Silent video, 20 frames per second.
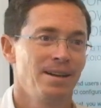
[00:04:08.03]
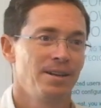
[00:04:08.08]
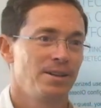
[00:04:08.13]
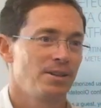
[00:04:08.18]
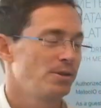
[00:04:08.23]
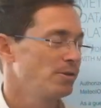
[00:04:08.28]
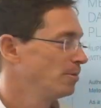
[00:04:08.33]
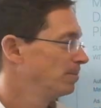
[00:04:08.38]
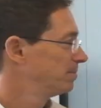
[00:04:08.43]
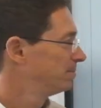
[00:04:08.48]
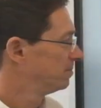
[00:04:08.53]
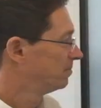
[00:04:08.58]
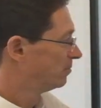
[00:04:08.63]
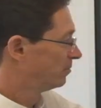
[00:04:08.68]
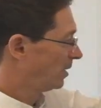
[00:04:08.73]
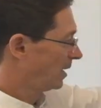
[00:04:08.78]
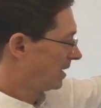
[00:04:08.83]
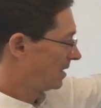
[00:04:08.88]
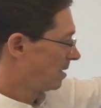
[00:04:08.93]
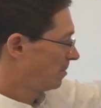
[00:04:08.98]
You
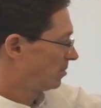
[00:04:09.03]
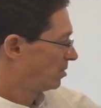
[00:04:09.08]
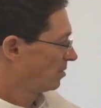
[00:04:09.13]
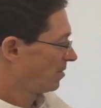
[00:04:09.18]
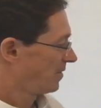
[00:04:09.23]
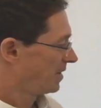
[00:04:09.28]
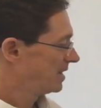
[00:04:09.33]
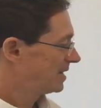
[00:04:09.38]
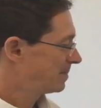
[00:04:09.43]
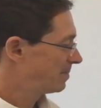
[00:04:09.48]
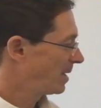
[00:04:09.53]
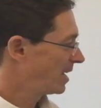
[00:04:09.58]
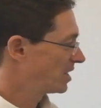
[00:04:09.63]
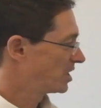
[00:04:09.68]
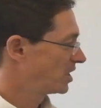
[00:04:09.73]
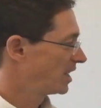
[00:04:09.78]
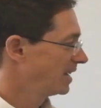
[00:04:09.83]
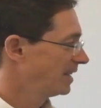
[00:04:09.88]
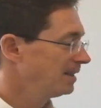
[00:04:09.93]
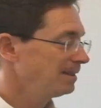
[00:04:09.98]
will come to this page
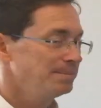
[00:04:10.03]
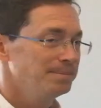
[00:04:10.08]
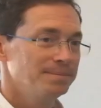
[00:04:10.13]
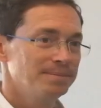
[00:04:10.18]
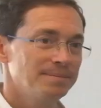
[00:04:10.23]
here.